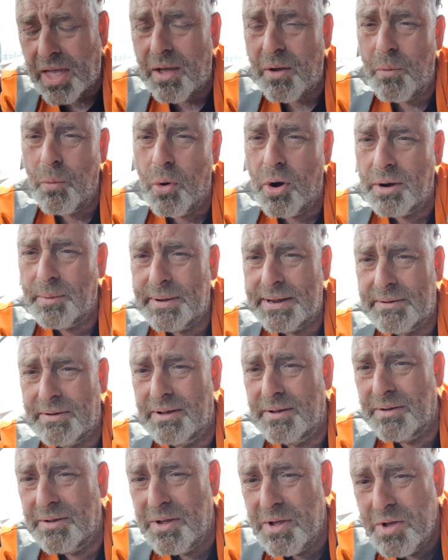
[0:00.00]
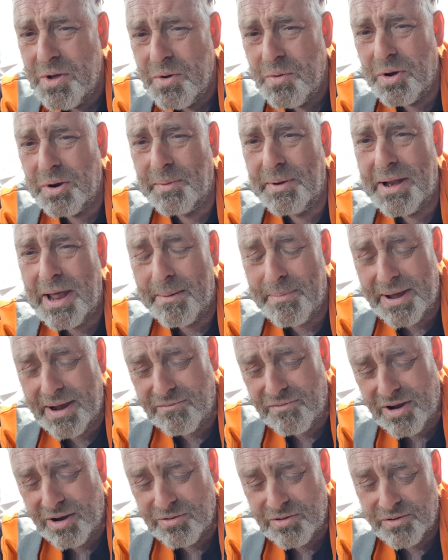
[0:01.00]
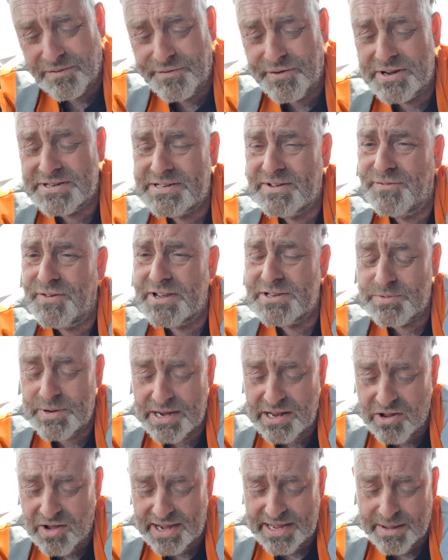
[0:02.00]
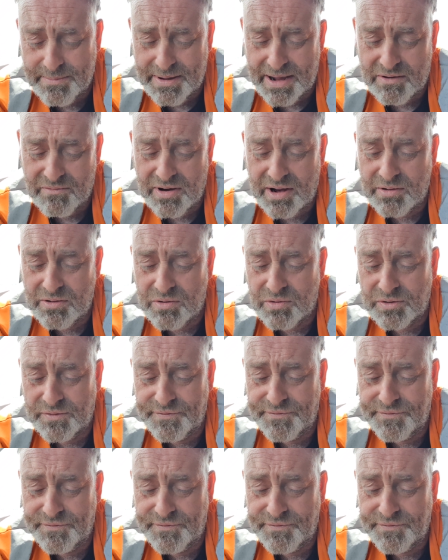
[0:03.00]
What do we know about Roadlords? Firstly, things we like about Roadlords.